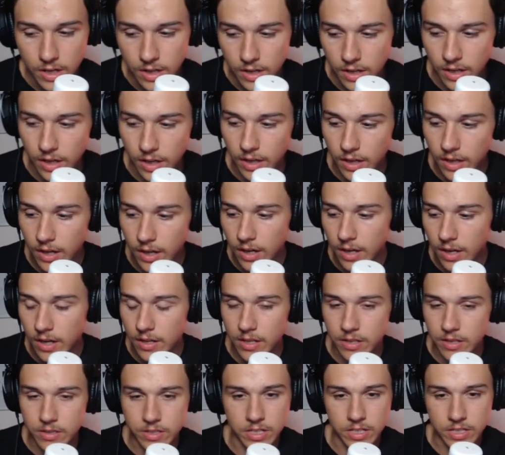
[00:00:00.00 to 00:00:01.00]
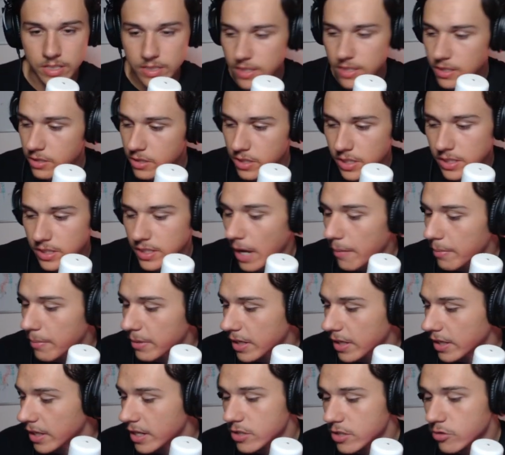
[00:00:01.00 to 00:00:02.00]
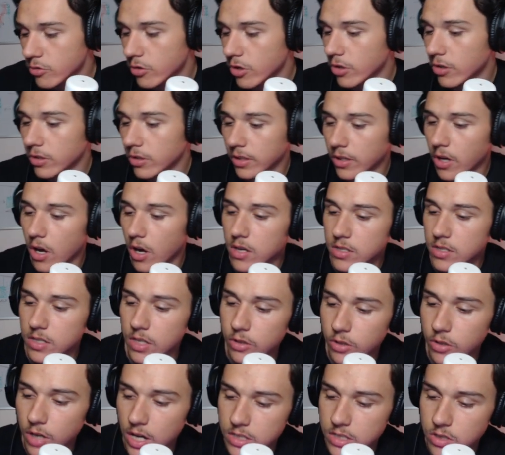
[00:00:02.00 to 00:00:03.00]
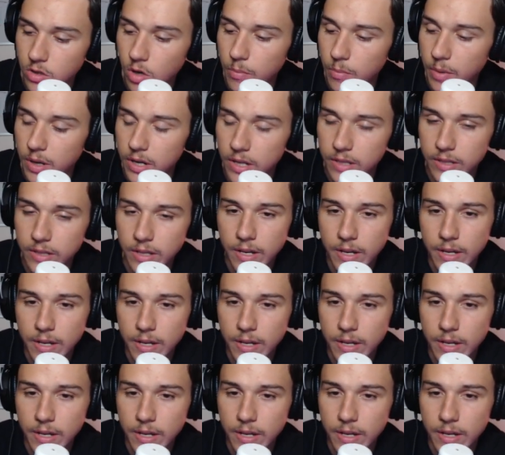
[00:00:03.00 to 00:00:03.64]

There's things happening in Israel, Gaza. You guys know about it.